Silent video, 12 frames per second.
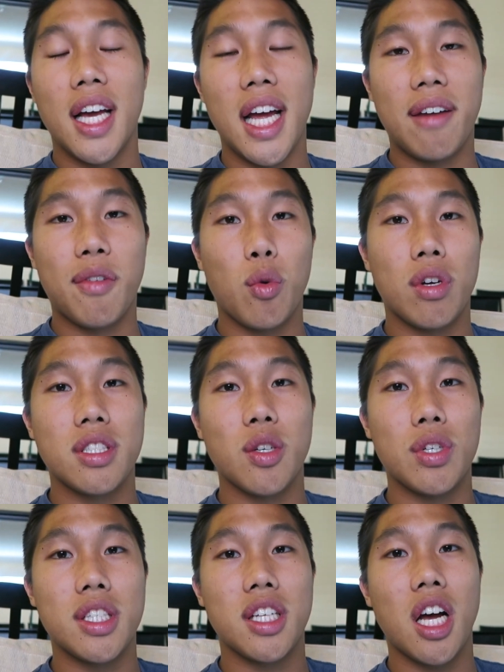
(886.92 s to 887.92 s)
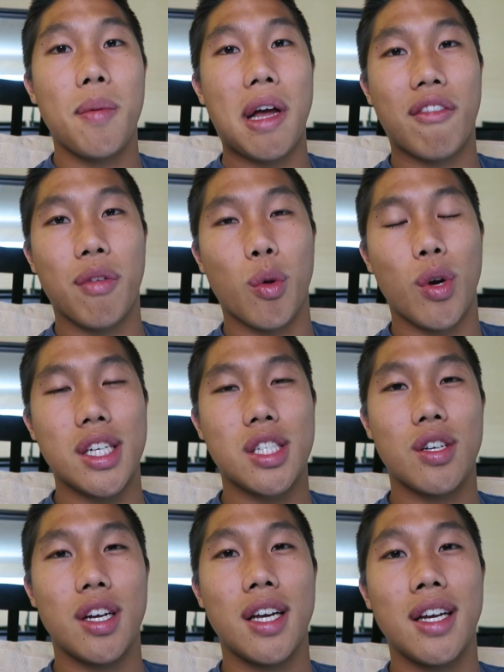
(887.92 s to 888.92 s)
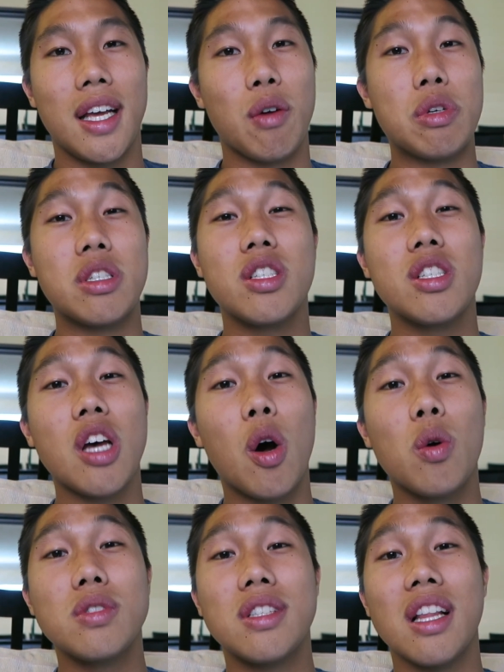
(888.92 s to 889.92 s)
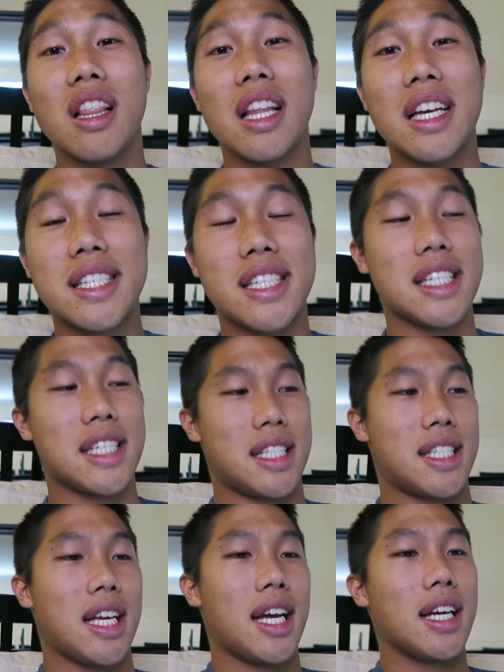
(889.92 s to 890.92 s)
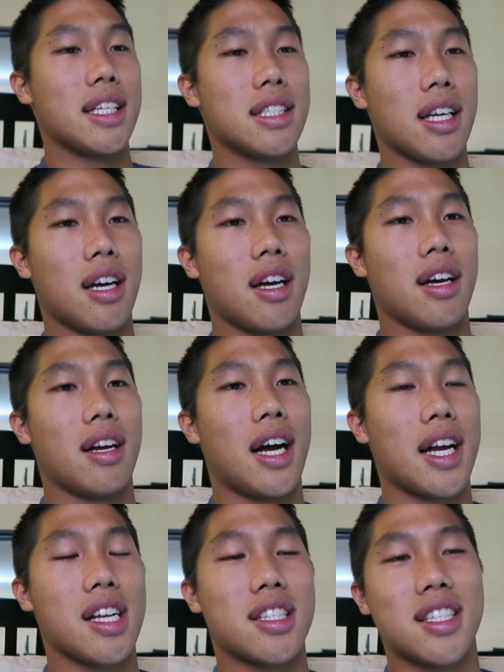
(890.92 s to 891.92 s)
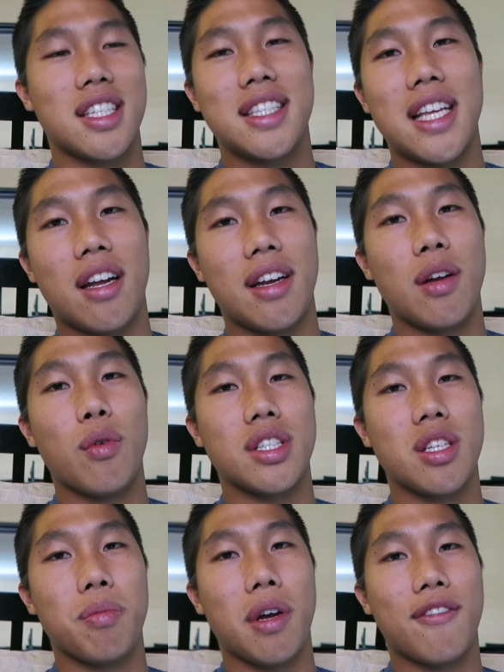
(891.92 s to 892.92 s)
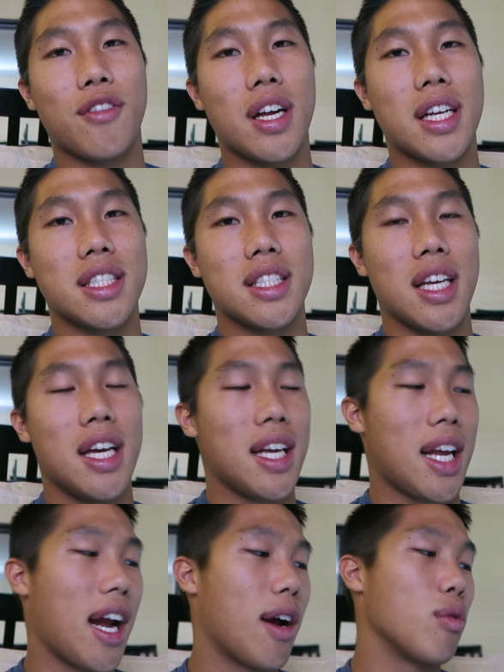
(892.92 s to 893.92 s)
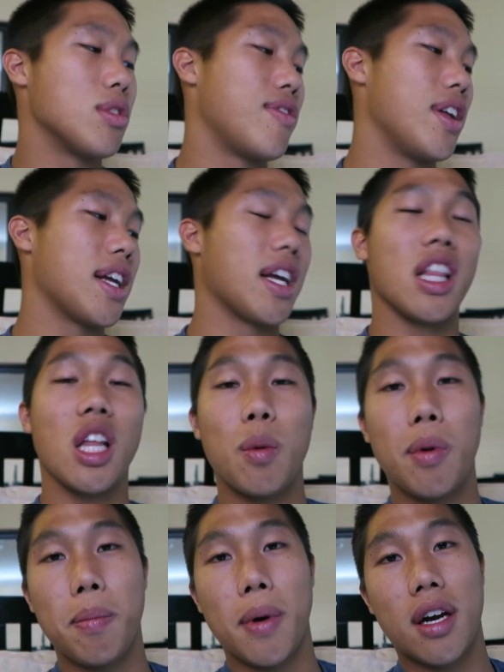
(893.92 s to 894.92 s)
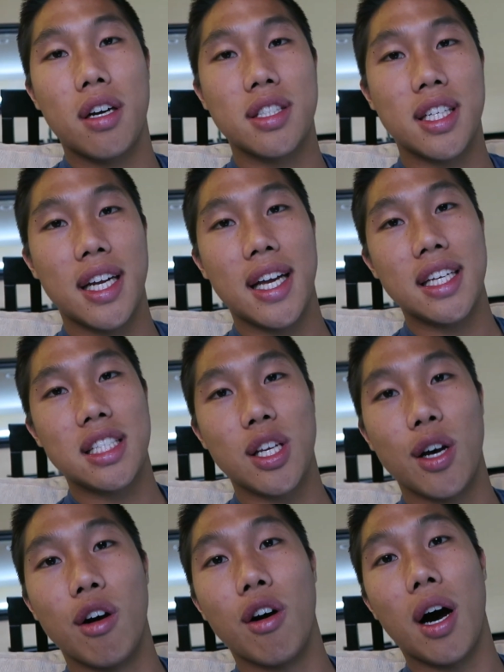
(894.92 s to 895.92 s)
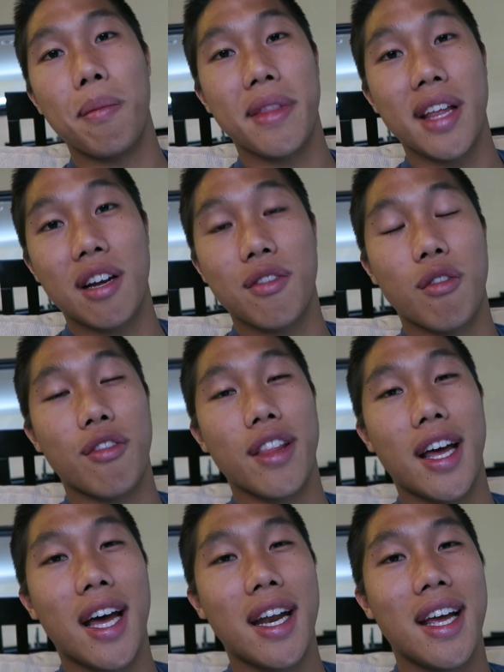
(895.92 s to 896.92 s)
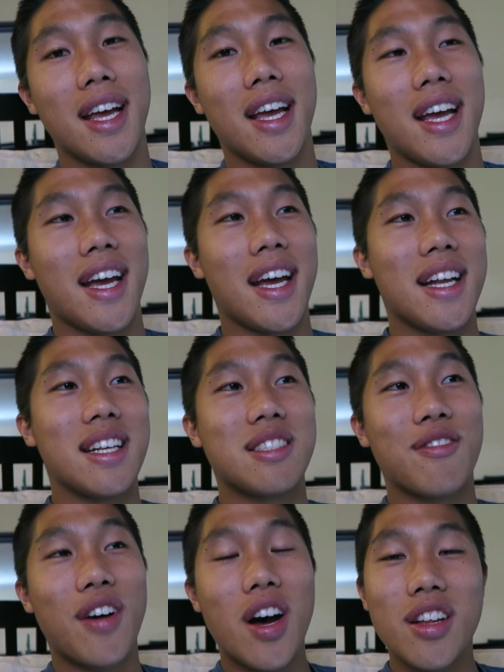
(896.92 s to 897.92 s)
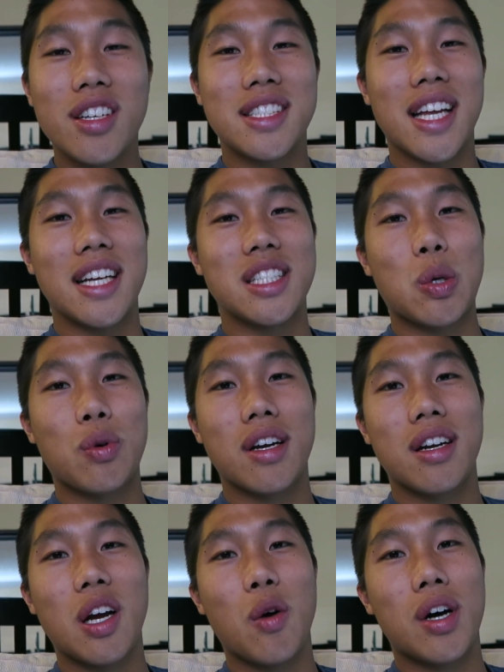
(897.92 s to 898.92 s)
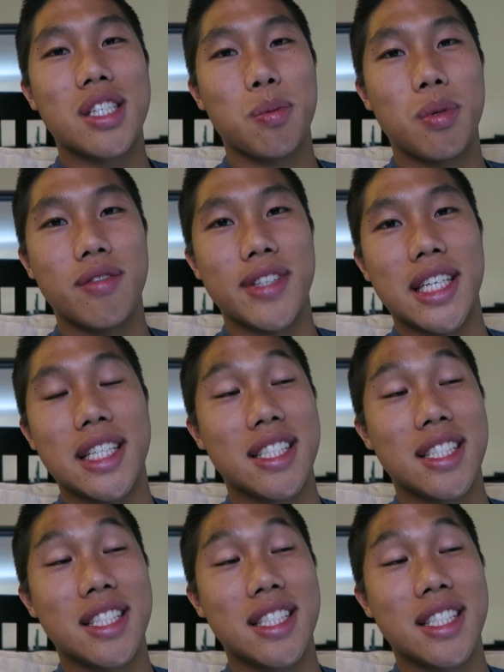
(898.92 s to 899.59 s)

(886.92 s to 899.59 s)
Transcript: Hey everyone, so we just got back from the restaurant. It was so delicious, and uh, I got to sit down and eat with some of my friends. Keren was feeling a little bit better today, so I'm thankful for that. And it's Father's Day, so we're gonna go watch a movie.